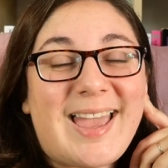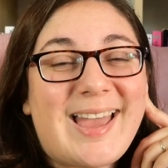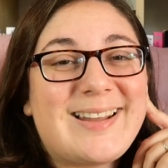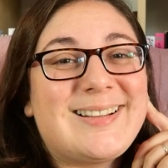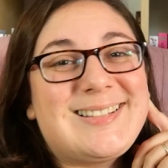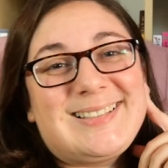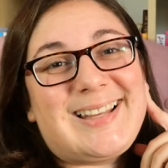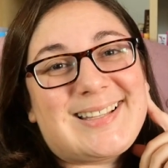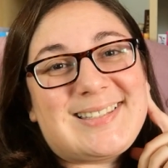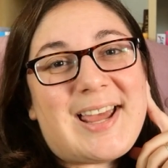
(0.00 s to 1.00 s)
and until
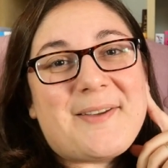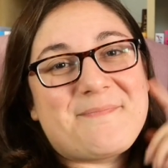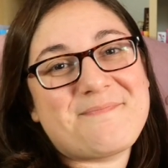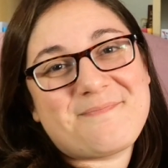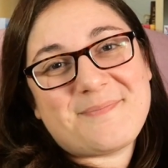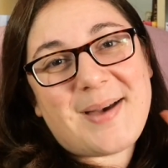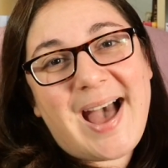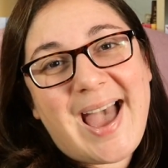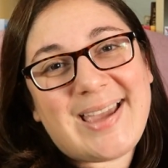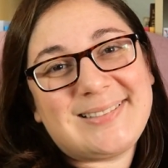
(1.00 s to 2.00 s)
next time,
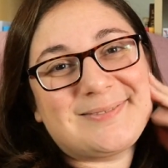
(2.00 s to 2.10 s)
bye.